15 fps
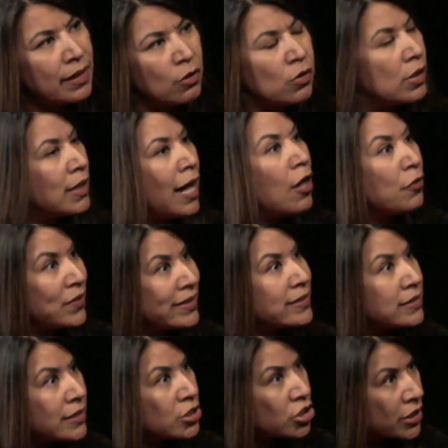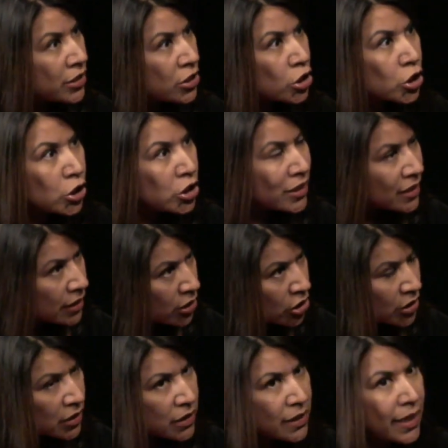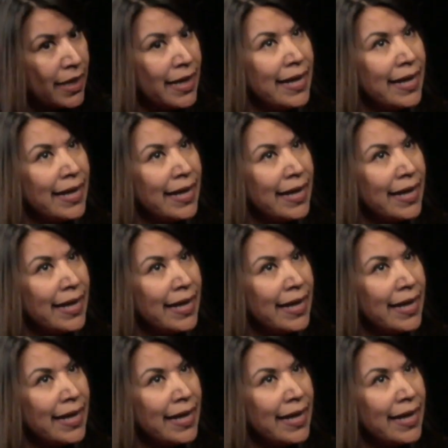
or healthy decisions, good decisions,